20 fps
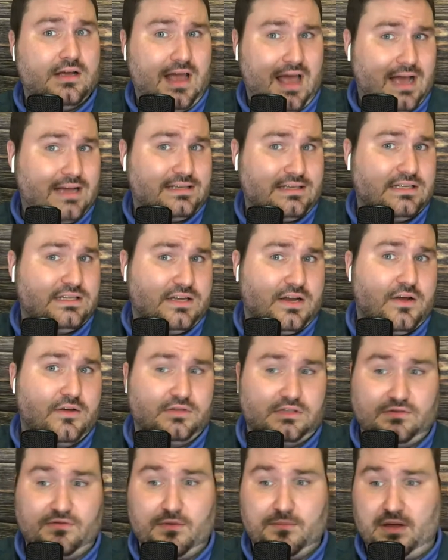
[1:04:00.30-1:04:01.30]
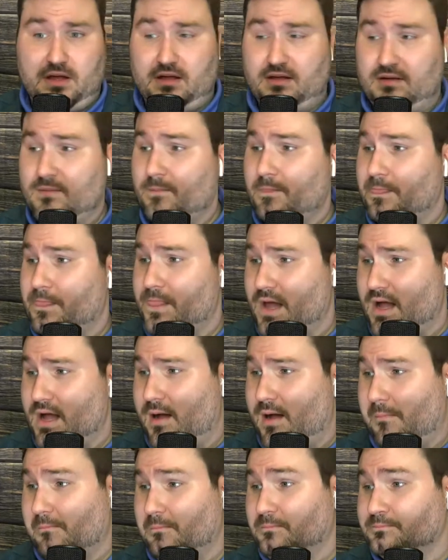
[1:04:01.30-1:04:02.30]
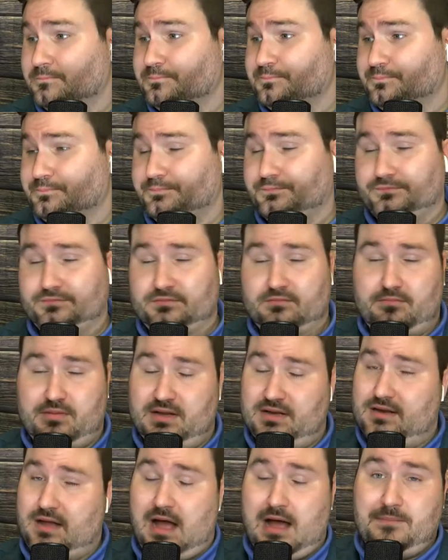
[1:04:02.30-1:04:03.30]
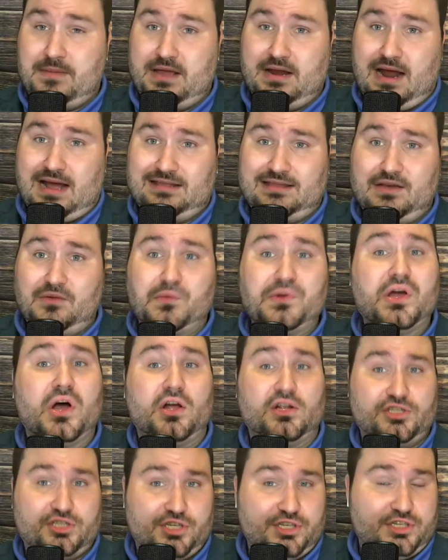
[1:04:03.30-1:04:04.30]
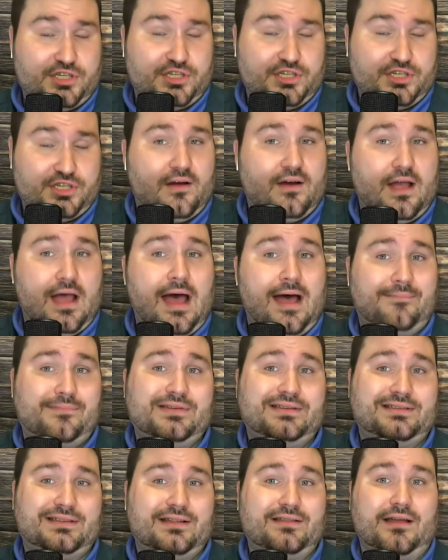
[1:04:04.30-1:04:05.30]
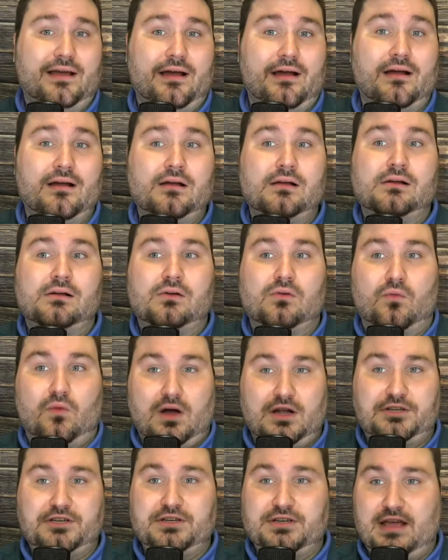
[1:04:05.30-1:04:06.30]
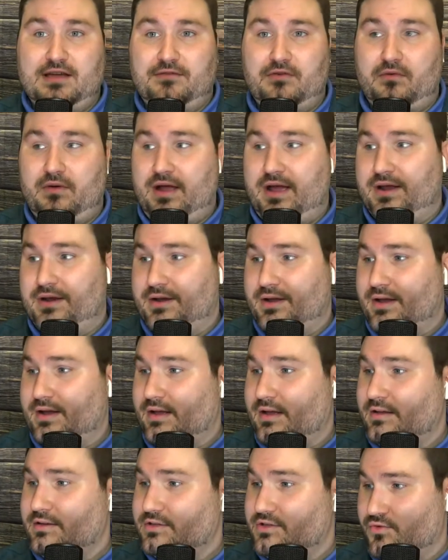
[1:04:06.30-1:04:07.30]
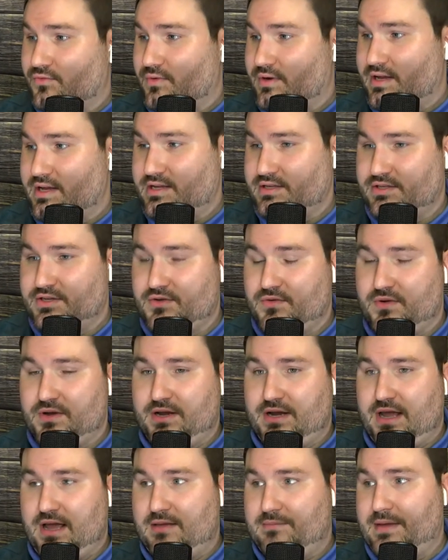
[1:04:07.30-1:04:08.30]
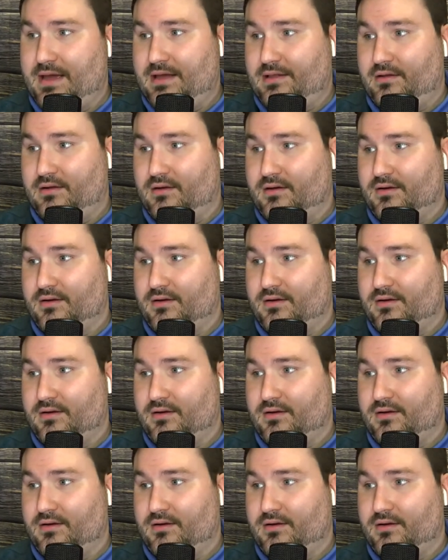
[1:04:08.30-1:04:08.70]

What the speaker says: X's and O's football. But I mean, I think we all should just be very happy sitting there watching Dave Aranda do what he's doing at Baylor.